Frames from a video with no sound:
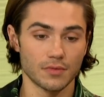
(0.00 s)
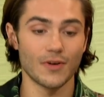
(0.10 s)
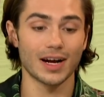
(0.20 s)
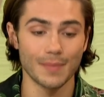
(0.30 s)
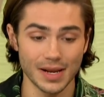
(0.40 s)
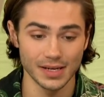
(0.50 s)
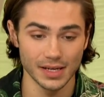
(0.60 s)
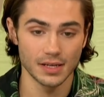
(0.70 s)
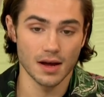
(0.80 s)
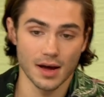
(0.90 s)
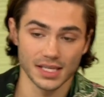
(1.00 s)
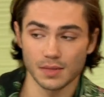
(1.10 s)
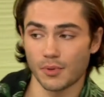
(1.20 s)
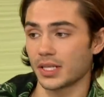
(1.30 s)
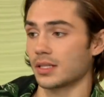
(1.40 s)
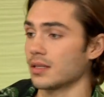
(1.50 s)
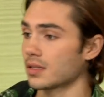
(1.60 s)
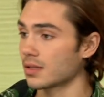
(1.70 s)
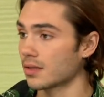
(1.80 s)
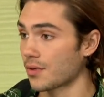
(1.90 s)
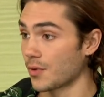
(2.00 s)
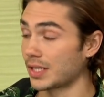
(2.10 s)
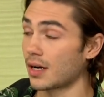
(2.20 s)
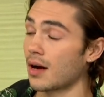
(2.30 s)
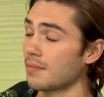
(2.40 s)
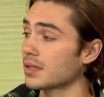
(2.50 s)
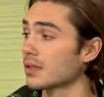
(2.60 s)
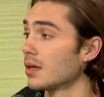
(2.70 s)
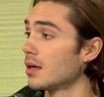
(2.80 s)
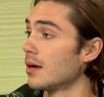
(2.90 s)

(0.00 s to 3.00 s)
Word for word: recommended antidepressants three times.